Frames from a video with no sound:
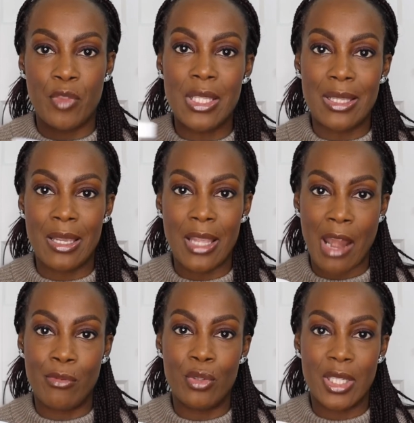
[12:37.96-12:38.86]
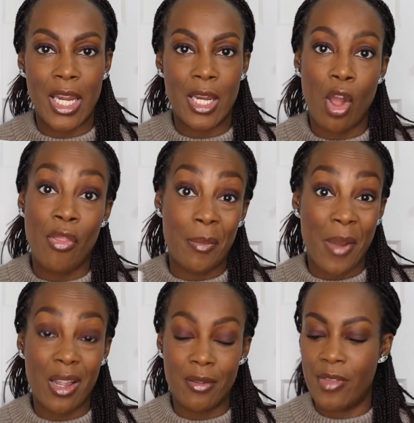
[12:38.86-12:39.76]
skincare routine on the
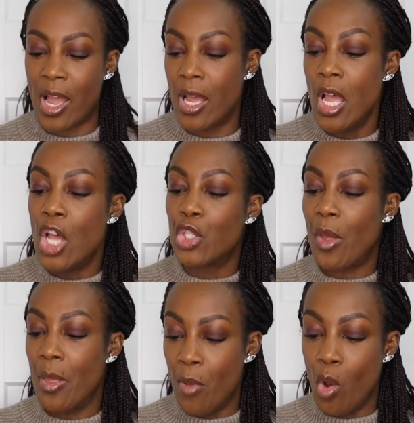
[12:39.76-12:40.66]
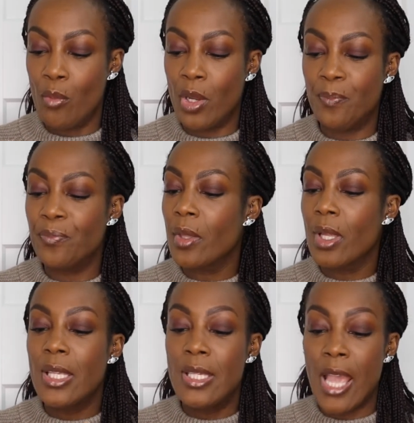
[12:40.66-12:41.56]
back of that. So at the moment,
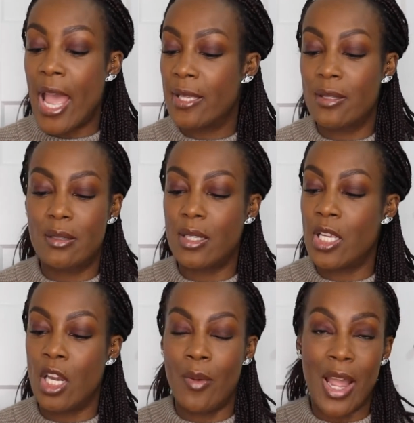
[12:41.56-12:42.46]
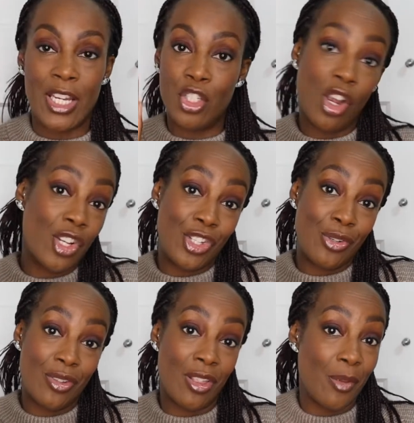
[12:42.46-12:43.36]
yes, you know, I enjoyed
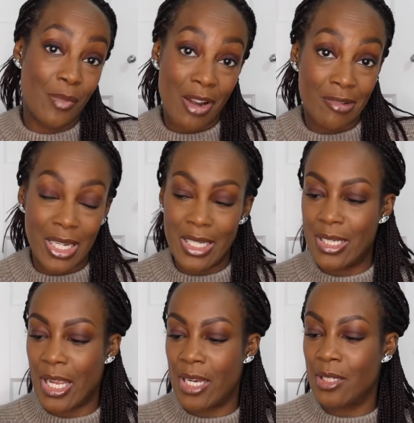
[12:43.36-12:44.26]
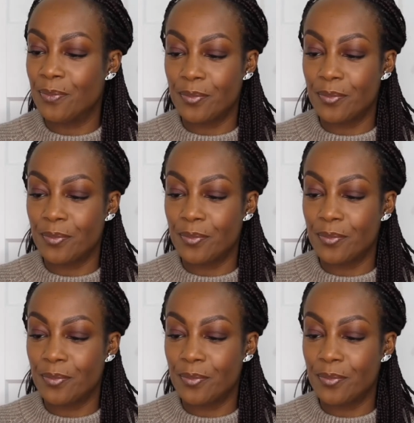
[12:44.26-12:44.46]
using them, I really did.